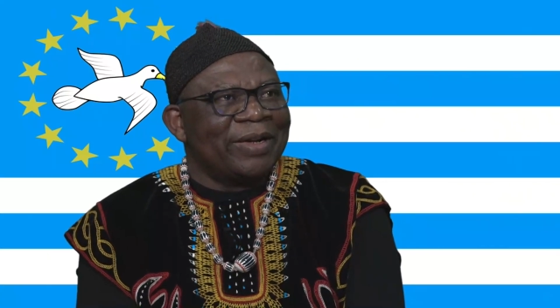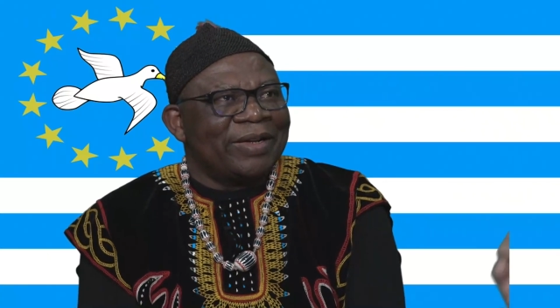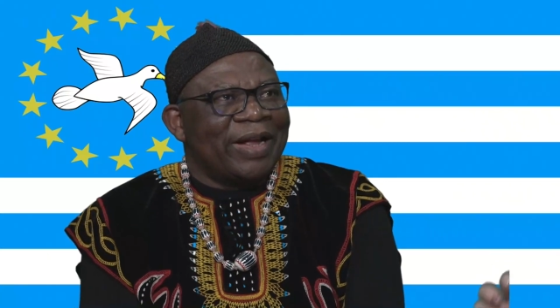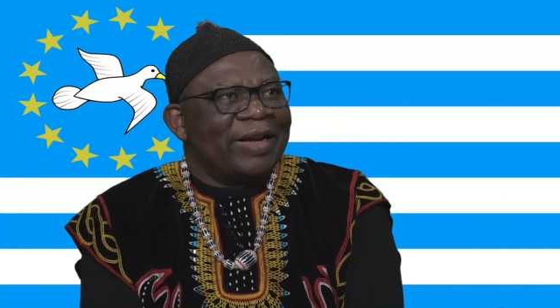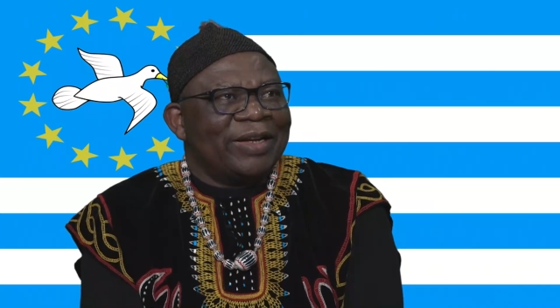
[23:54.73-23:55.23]

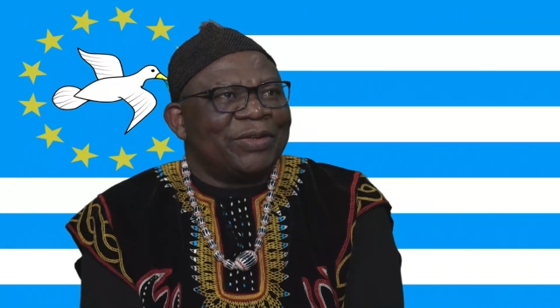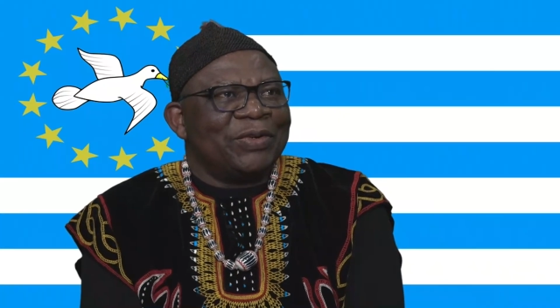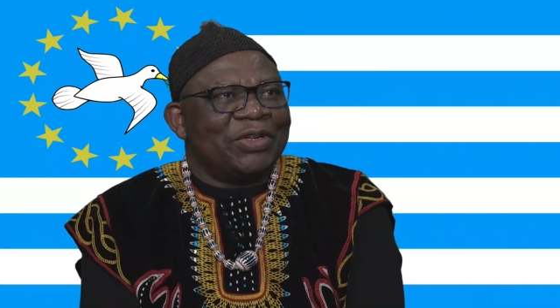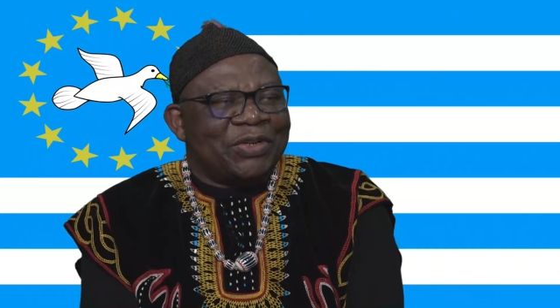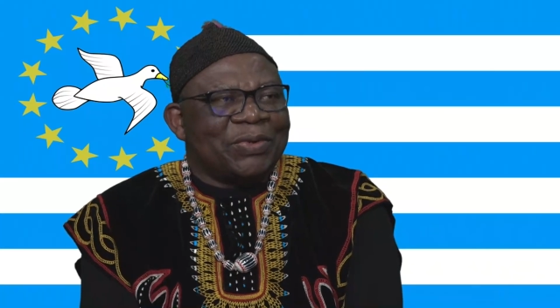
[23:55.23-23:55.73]
that they
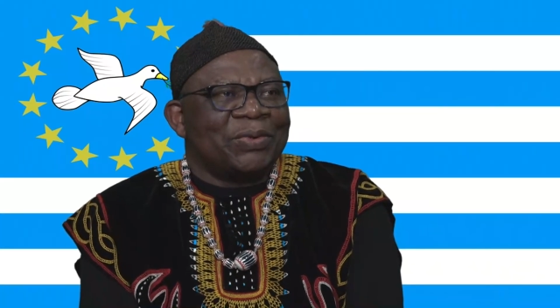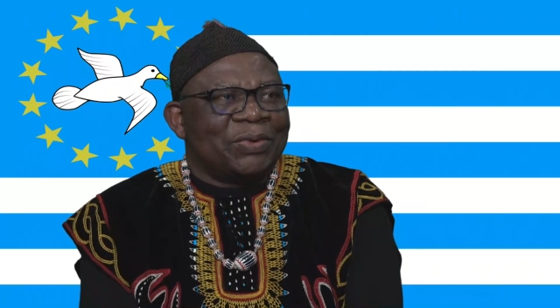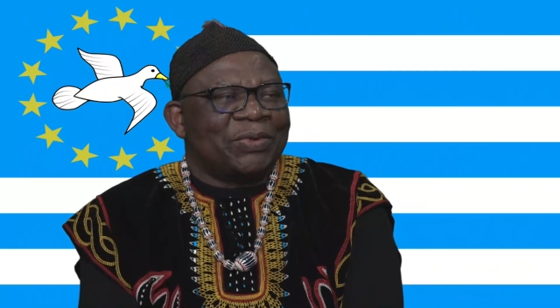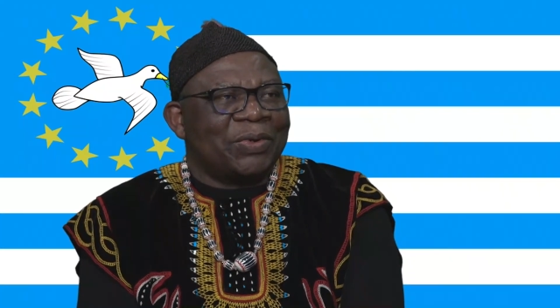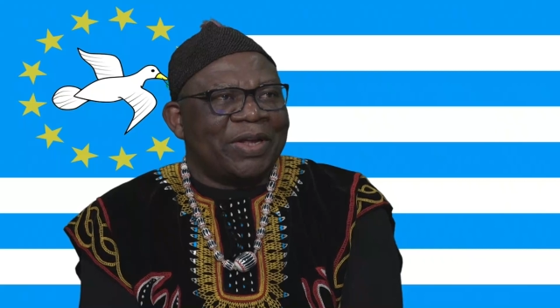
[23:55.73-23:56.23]
should do
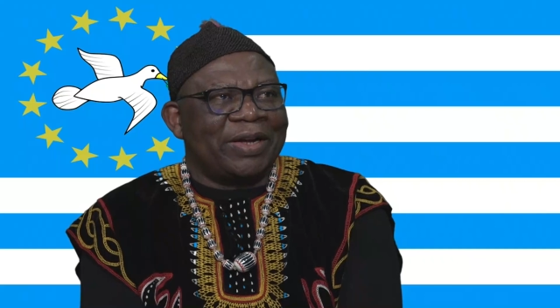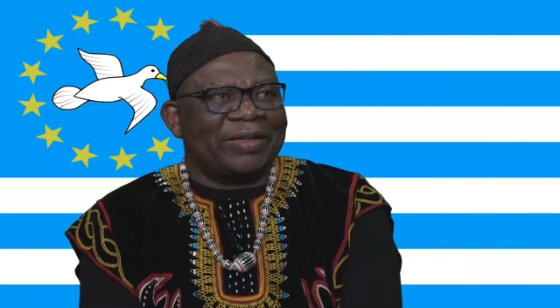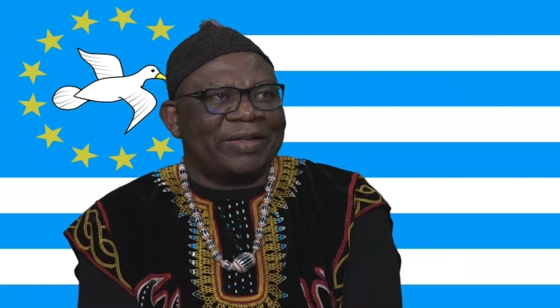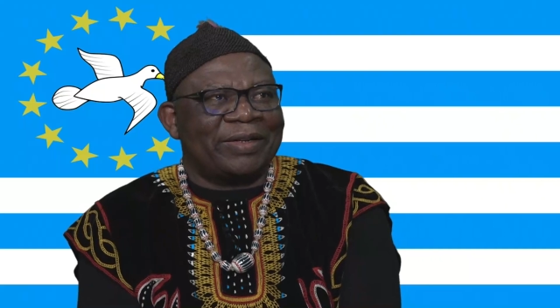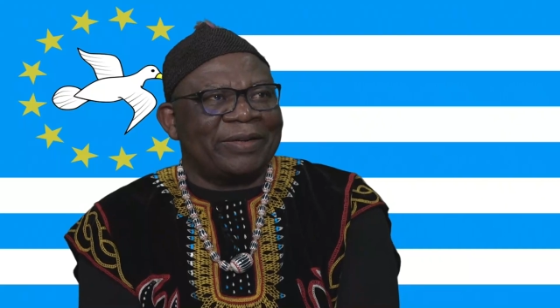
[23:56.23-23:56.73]
so
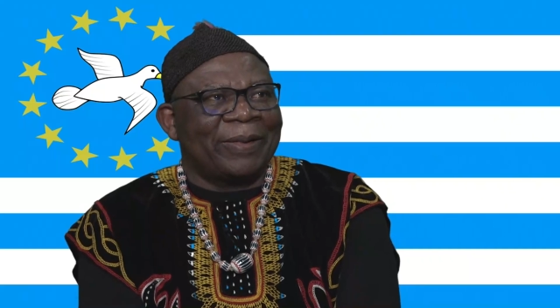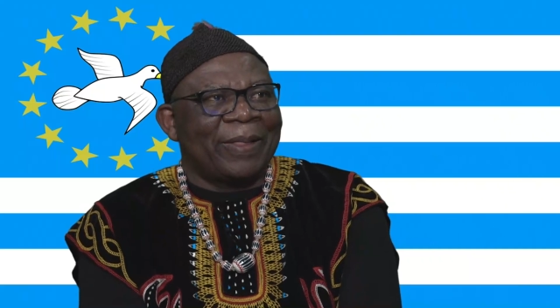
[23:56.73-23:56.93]
that